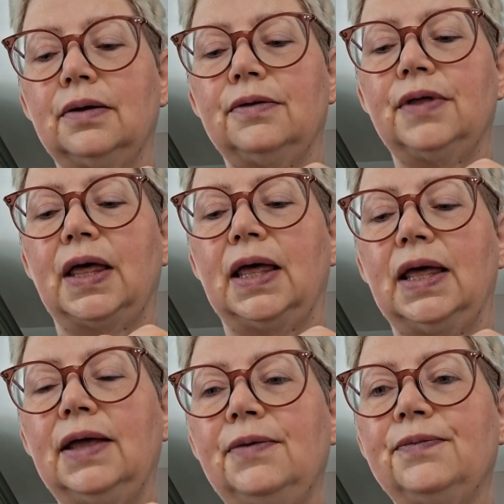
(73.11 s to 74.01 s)

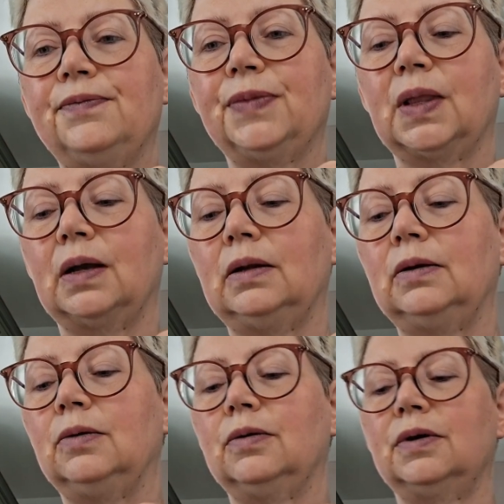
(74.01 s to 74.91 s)
there
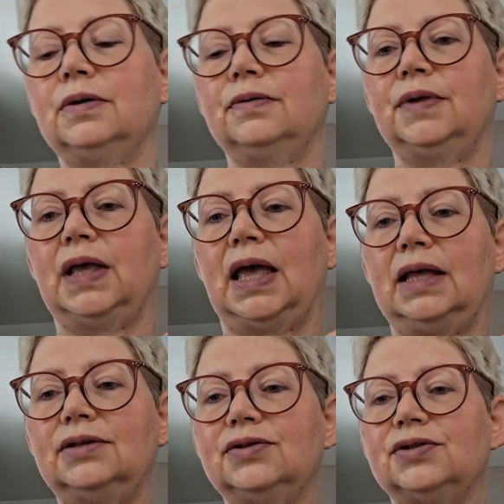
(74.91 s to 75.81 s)
along the
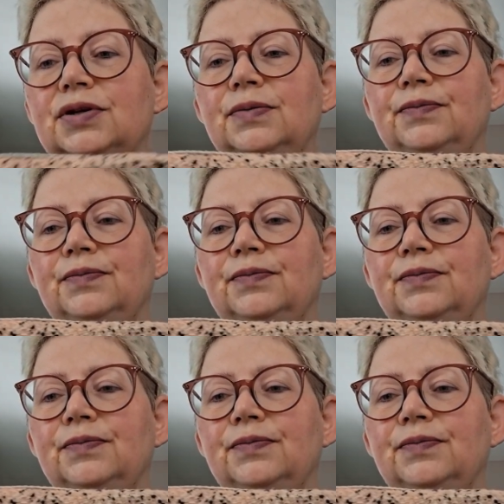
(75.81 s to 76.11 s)
edge,